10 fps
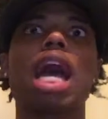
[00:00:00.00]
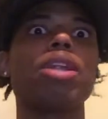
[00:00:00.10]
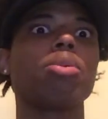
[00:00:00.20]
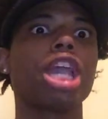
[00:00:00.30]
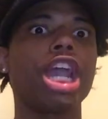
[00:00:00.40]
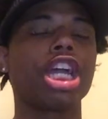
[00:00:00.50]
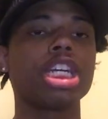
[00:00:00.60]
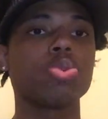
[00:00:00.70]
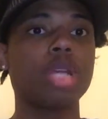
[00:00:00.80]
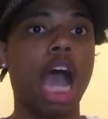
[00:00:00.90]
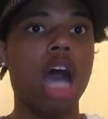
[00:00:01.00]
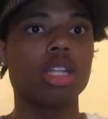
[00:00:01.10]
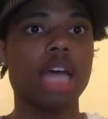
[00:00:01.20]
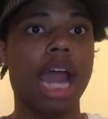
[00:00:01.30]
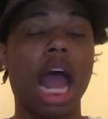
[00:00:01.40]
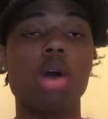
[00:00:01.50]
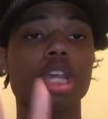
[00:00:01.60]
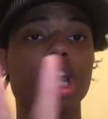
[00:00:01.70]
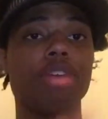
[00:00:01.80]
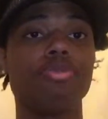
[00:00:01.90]
I don't care, because we all tired. I don't
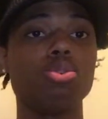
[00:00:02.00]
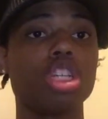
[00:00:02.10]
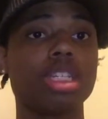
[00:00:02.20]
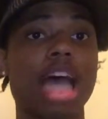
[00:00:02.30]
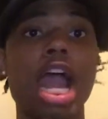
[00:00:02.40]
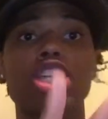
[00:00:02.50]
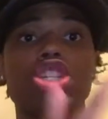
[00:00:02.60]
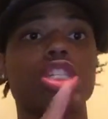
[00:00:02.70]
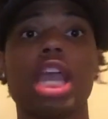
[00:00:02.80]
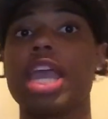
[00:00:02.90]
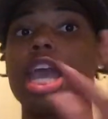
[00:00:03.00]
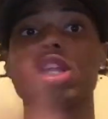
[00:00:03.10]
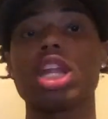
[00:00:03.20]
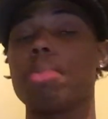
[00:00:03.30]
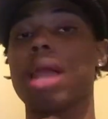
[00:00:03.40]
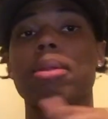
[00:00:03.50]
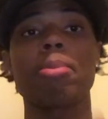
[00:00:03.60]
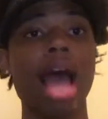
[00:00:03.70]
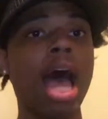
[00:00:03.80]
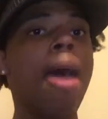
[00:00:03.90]
care if you just tired and just can't handle it and blah, blah,
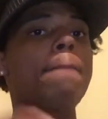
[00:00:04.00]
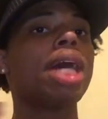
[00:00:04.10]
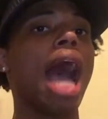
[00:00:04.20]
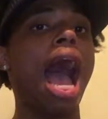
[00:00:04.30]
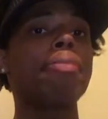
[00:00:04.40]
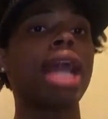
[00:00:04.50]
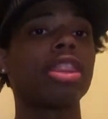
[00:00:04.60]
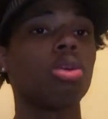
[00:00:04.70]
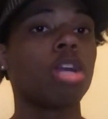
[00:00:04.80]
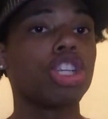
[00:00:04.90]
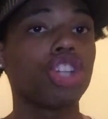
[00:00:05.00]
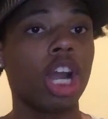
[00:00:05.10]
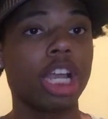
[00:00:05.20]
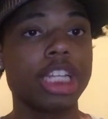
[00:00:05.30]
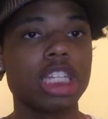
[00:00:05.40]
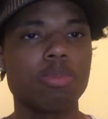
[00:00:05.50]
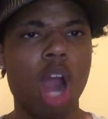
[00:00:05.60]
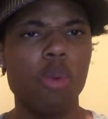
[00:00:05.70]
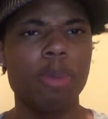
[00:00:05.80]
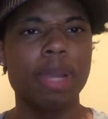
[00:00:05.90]
blah. But I'm not the one that you're going to get
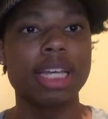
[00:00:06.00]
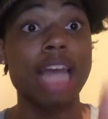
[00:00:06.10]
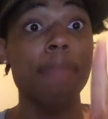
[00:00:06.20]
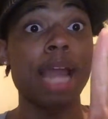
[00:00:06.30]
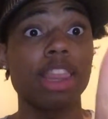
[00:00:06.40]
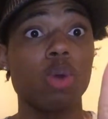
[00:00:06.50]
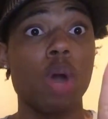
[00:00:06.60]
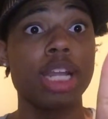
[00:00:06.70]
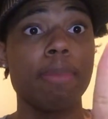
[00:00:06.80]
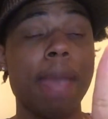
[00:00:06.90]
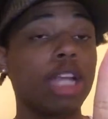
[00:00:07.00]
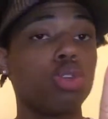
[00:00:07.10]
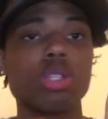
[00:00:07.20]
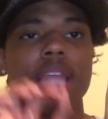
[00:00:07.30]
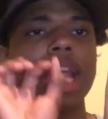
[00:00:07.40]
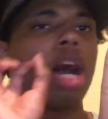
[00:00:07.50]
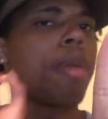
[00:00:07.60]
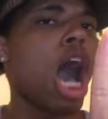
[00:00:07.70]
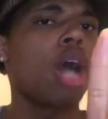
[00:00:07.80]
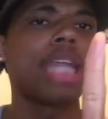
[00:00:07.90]
smart with, because I'm not the one that made you stay up
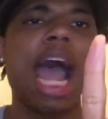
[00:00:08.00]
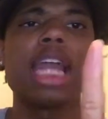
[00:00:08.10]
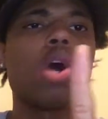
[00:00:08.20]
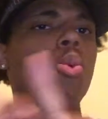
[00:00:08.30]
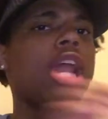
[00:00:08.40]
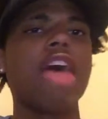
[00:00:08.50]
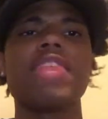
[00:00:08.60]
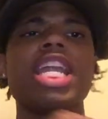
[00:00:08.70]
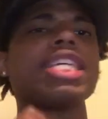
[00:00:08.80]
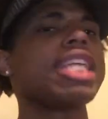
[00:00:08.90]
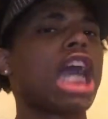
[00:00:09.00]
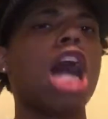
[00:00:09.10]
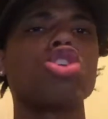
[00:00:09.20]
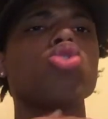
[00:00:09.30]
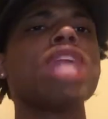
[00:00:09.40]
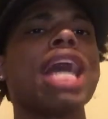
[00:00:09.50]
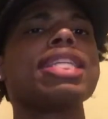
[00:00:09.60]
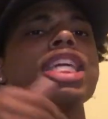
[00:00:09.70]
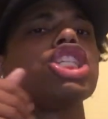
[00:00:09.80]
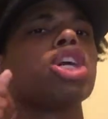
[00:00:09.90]
all night or whatever it is that caused you not
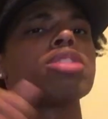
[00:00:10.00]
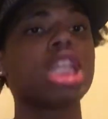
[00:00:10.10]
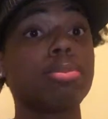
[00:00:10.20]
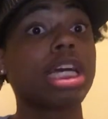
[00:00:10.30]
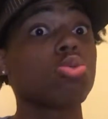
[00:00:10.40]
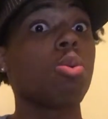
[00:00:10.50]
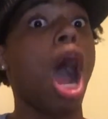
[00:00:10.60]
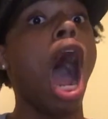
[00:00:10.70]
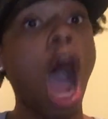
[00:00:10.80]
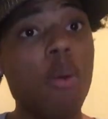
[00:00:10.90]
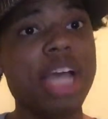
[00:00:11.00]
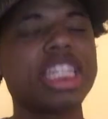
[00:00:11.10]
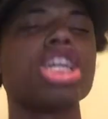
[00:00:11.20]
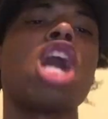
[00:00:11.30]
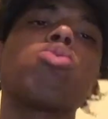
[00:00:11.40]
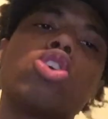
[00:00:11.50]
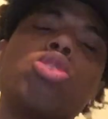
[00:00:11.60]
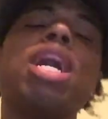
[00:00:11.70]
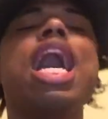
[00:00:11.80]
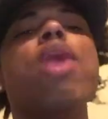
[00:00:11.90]
to get your sleep, because we were always in our
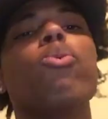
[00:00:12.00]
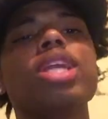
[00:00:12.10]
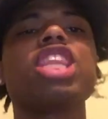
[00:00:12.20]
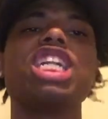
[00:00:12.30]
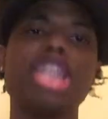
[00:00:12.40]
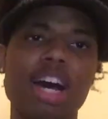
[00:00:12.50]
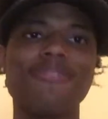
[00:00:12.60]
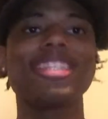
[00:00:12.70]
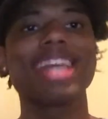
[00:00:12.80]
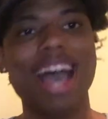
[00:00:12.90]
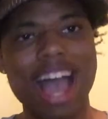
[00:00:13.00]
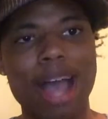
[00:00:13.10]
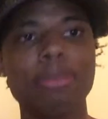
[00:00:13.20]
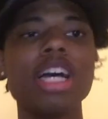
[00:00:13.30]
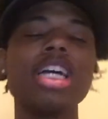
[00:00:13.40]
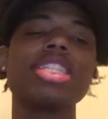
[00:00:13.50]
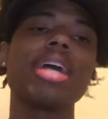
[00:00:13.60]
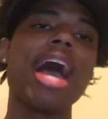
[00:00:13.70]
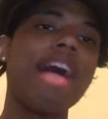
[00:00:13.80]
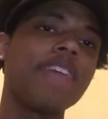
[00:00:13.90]
room with enough time to
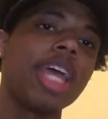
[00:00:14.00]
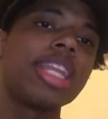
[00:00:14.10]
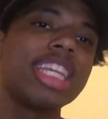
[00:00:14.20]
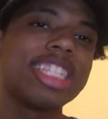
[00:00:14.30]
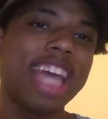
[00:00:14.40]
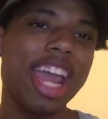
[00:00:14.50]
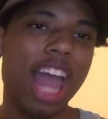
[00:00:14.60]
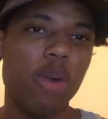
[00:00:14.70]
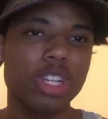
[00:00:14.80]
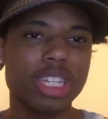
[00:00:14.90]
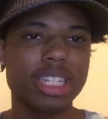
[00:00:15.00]
have at least 8 hours of